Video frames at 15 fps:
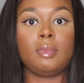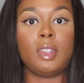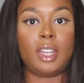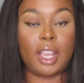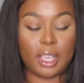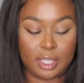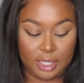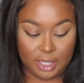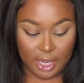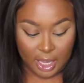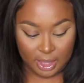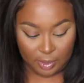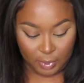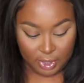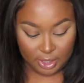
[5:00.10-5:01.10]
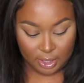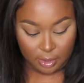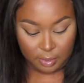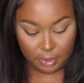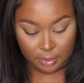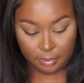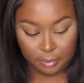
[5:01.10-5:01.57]
And that's exactly what it's
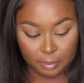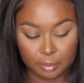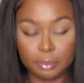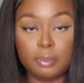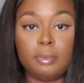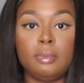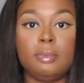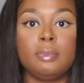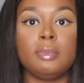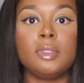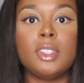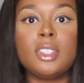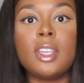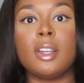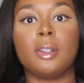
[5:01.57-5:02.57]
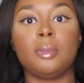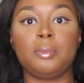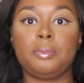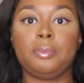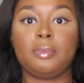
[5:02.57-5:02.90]
doing. So,